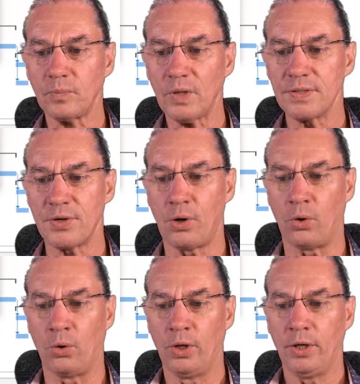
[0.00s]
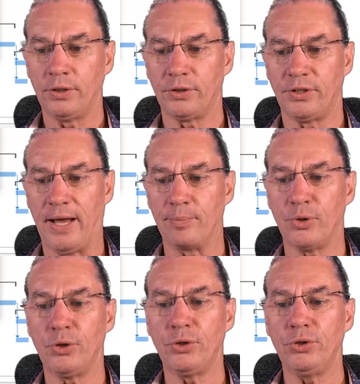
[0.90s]
So the
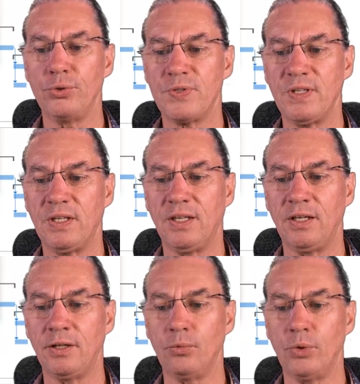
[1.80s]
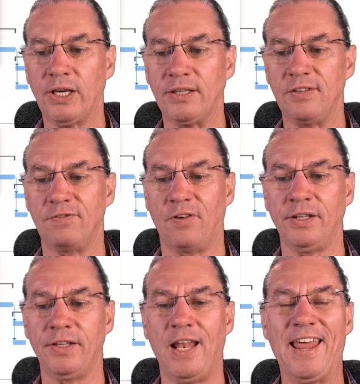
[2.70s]
number you see here, we can
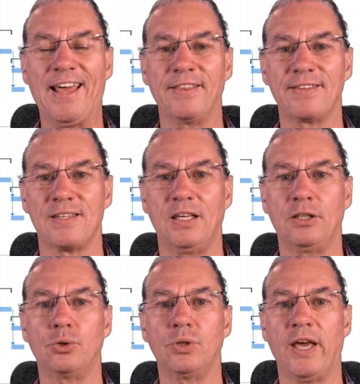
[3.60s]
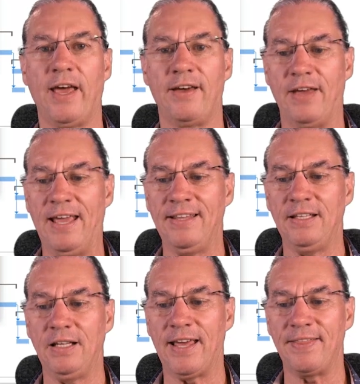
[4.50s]
define the length. It could have any
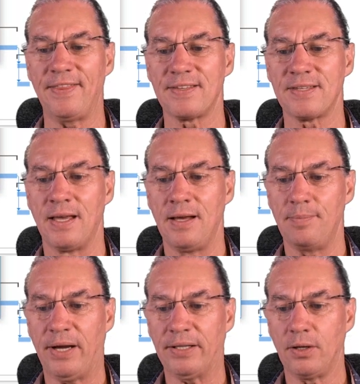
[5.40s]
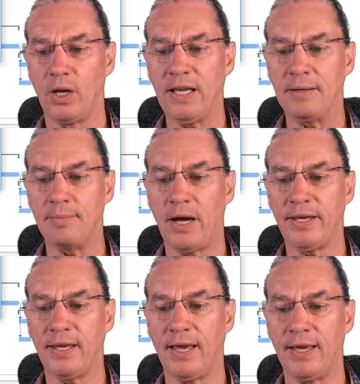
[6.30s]
length, but in my
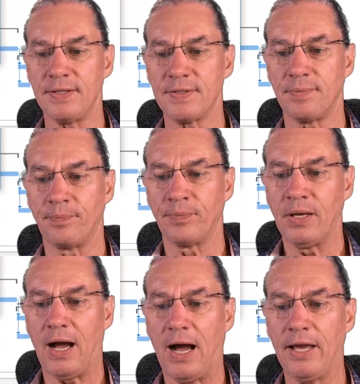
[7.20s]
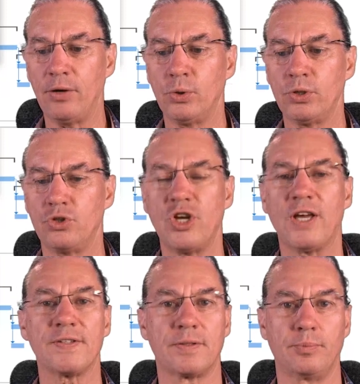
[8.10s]
case, I would
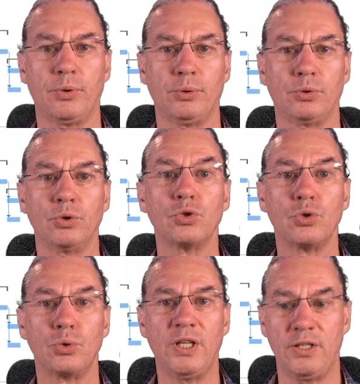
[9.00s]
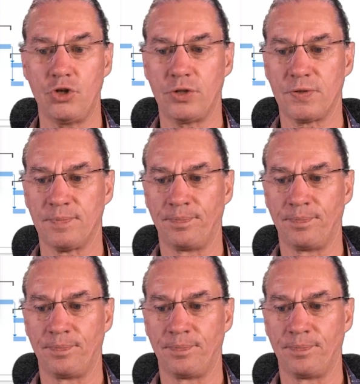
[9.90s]
just put two digits.